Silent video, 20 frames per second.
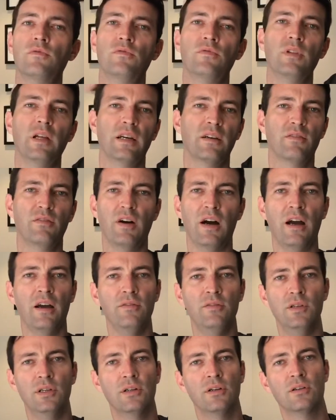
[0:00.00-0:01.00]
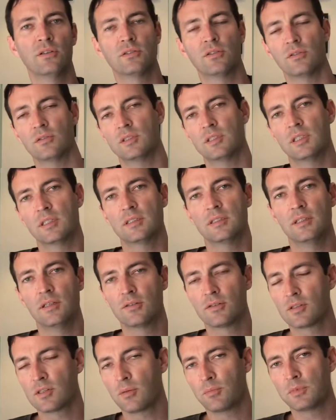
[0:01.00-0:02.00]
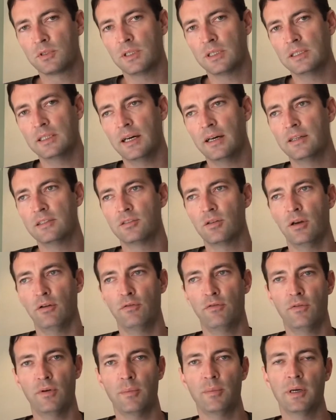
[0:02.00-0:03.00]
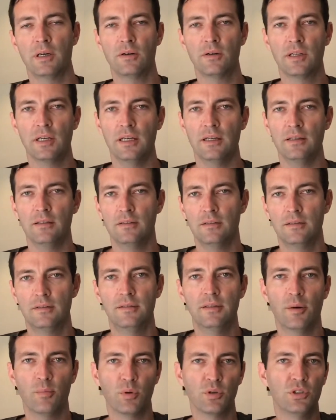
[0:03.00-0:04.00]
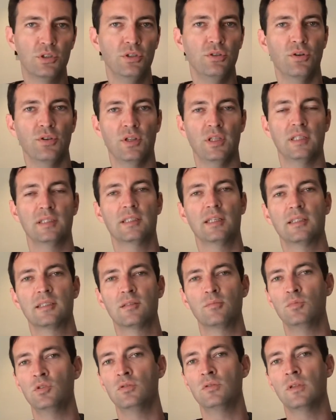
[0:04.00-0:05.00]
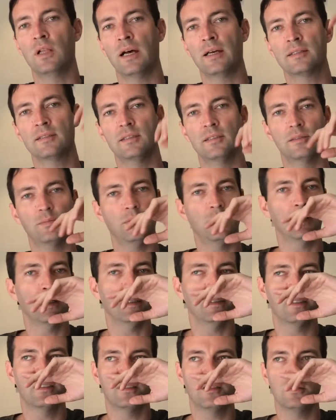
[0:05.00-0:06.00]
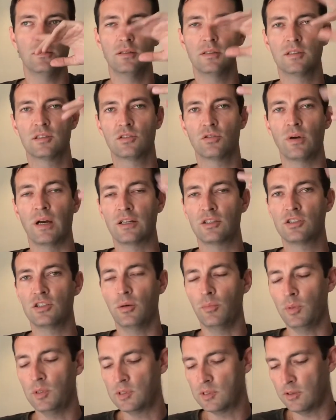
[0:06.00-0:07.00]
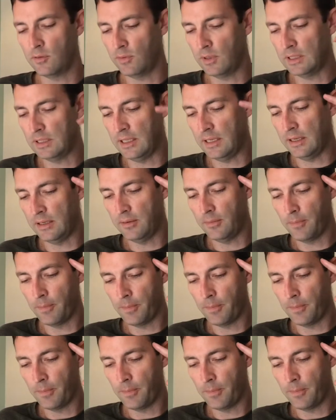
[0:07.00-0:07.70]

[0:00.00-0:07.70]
like 5 years or 6 years or something like that. So I'm like, okay, number 2 on the list, get some new glasses because it's scratched up and stuff like that.